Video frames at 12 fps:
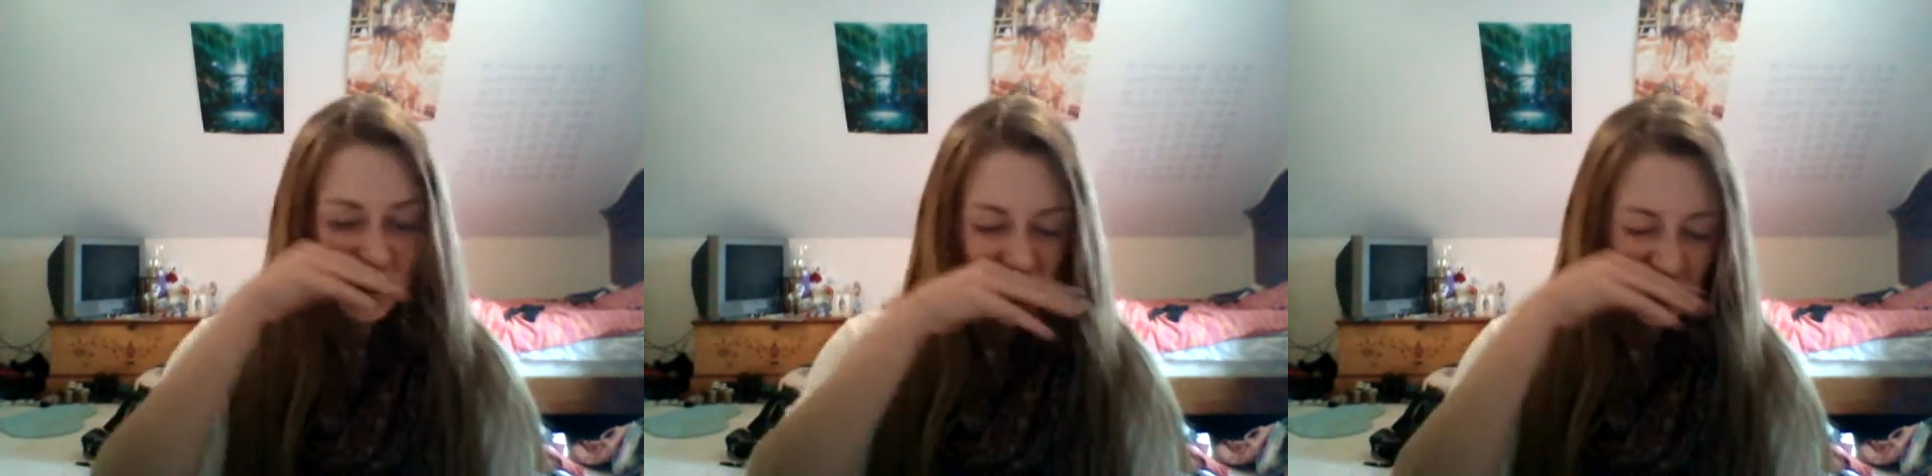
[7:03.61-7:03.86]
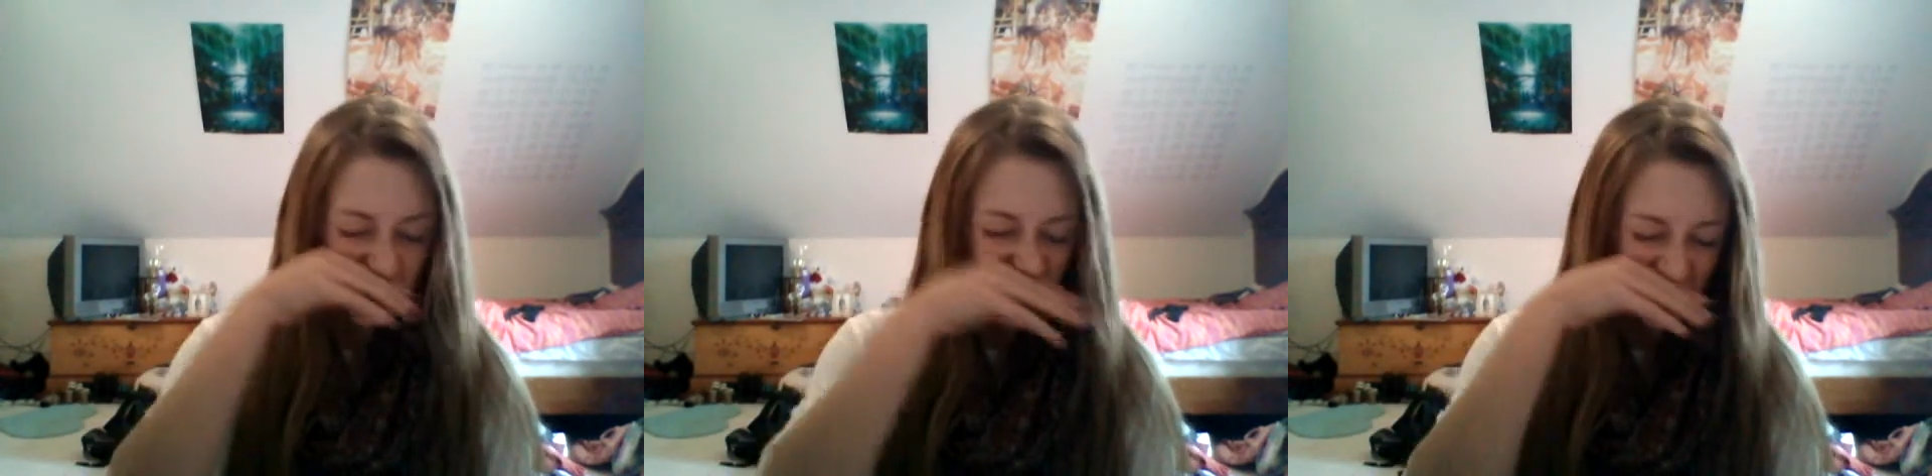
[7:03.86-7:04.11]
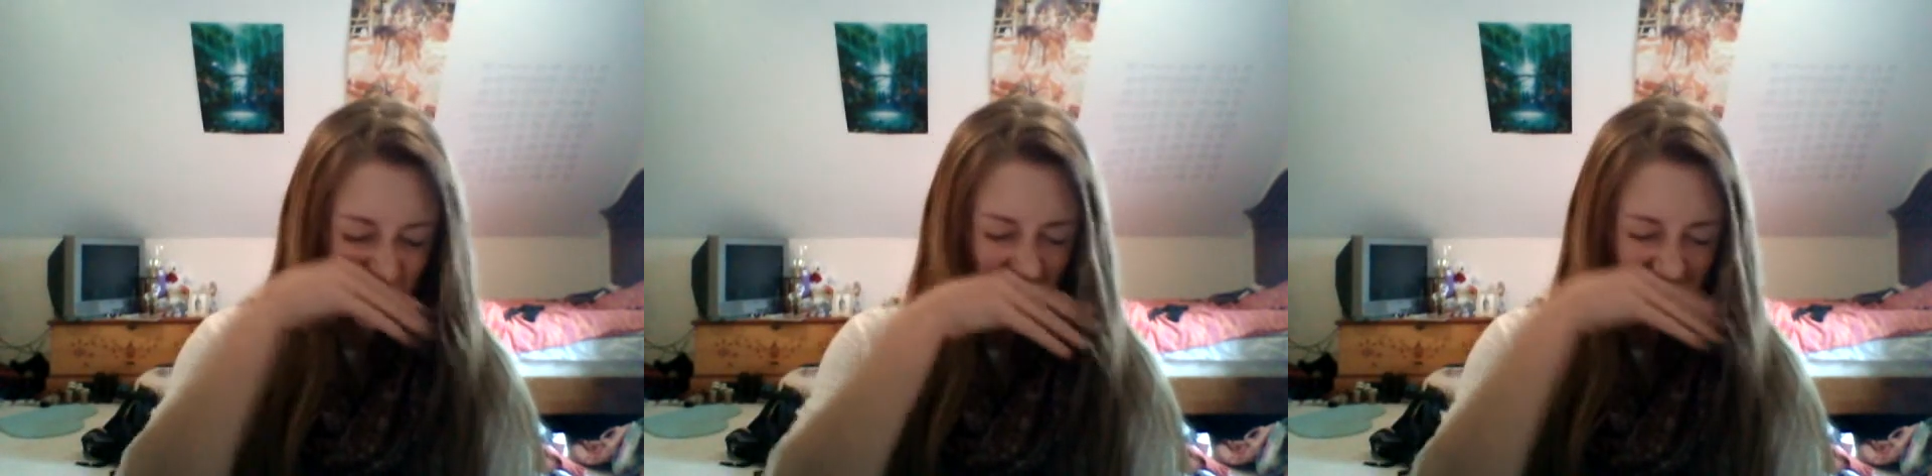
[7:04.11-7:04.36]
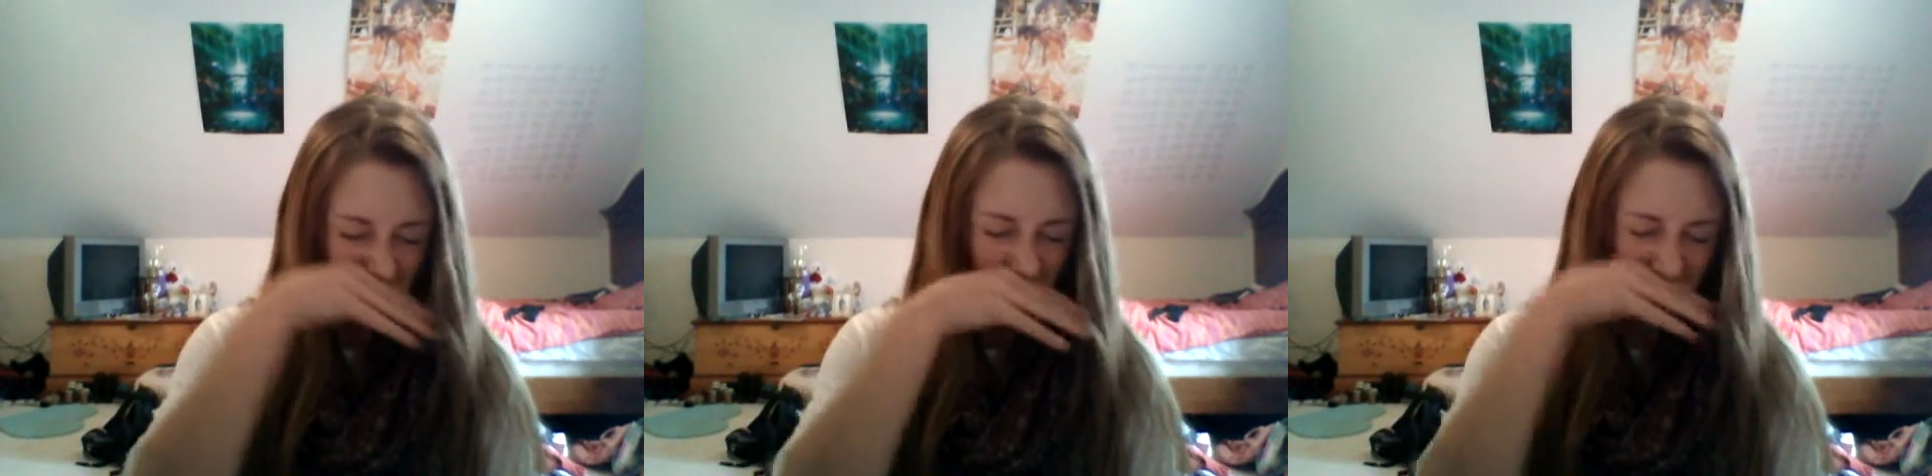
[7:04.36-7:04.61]
you're just
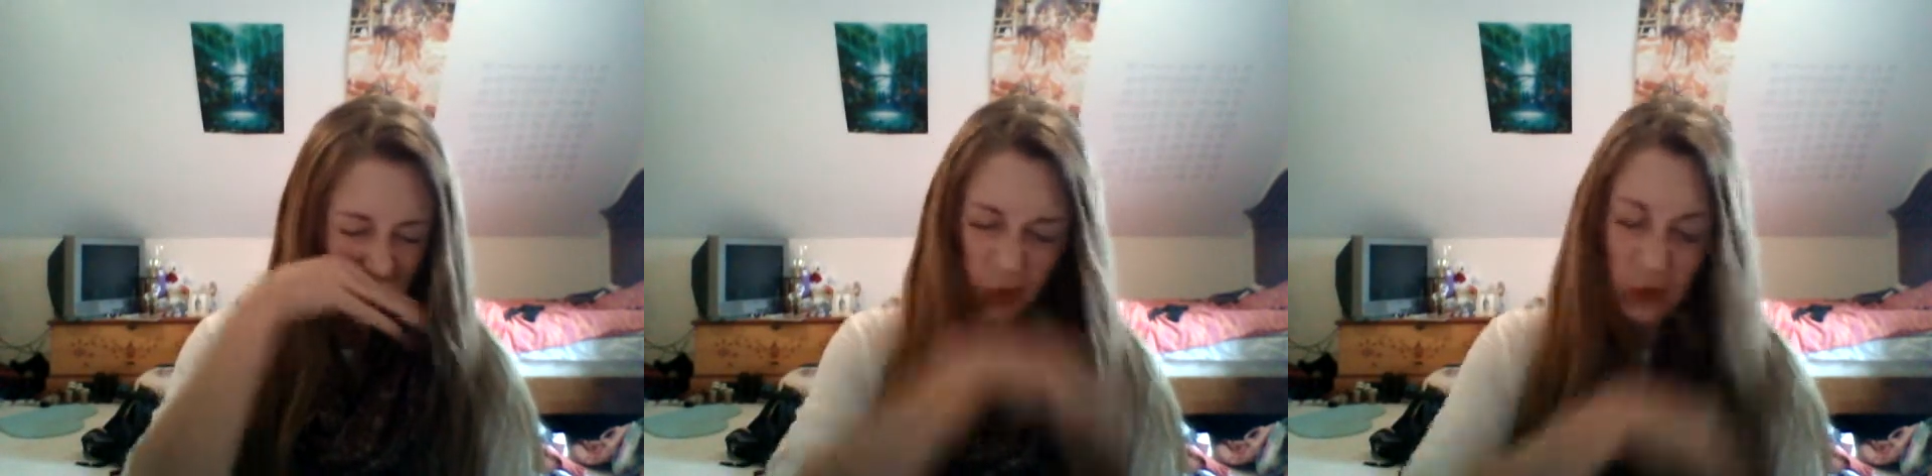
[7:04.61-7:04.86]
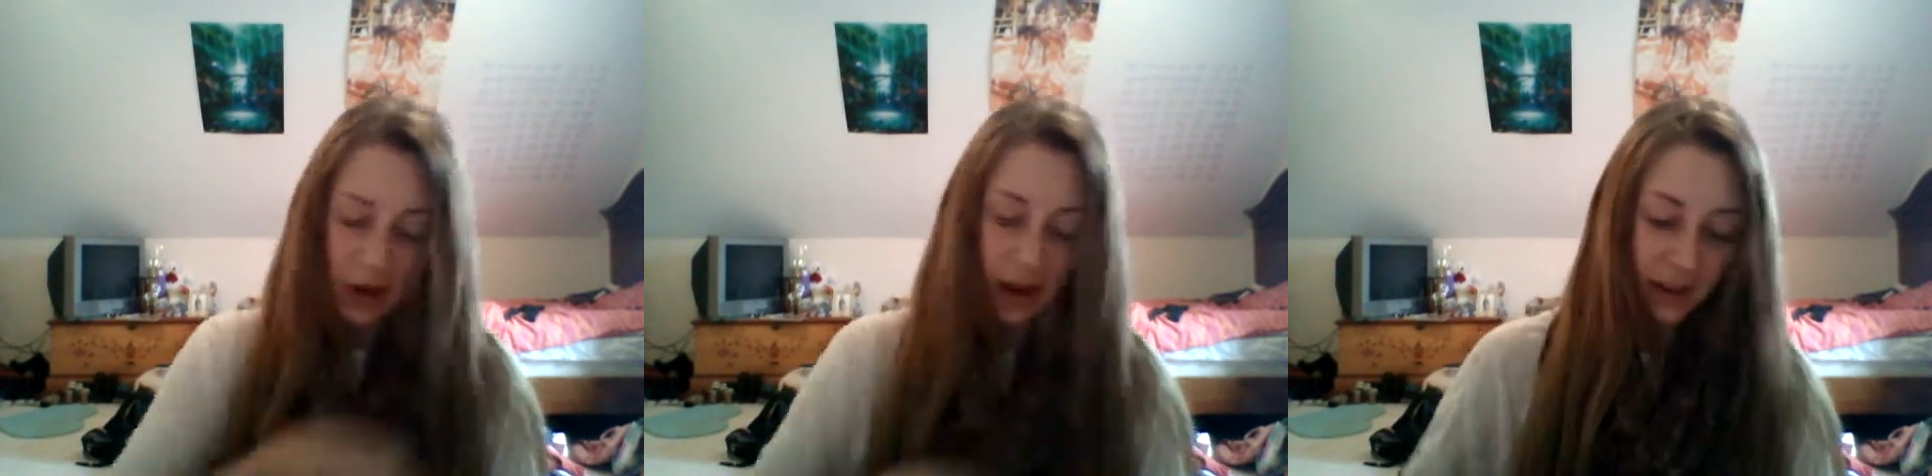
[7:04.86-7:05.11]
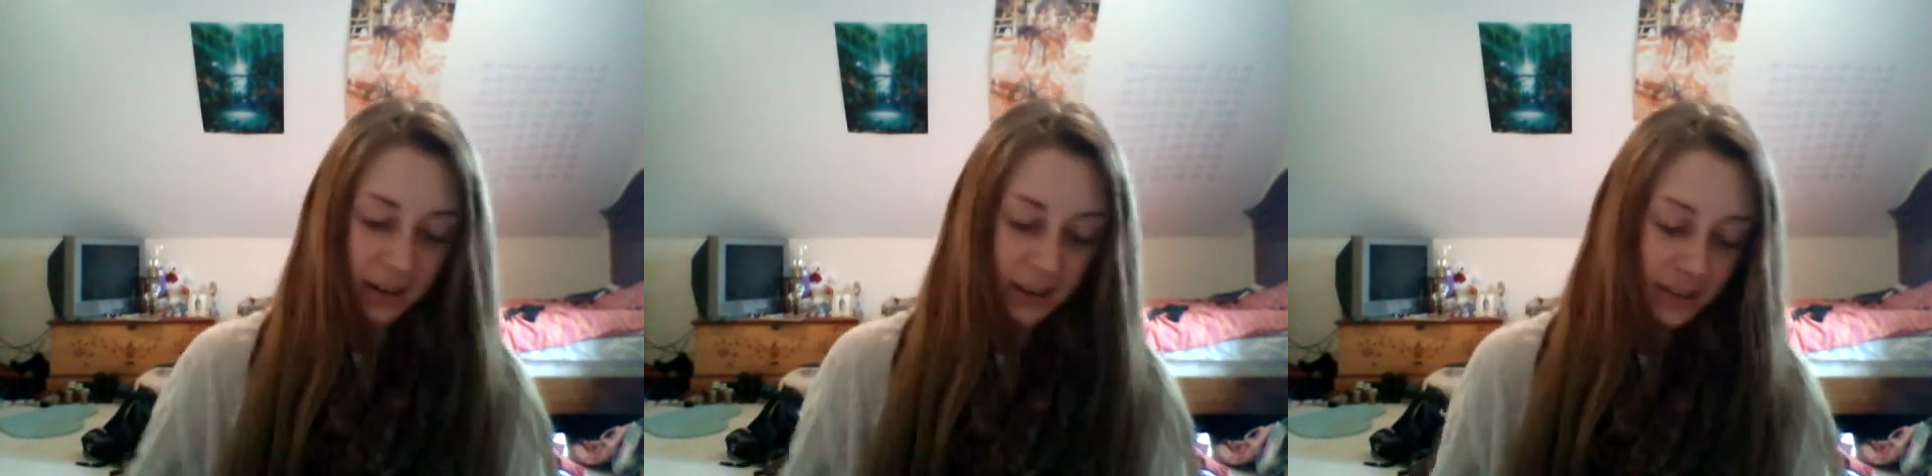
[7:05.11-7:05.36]
like, ah.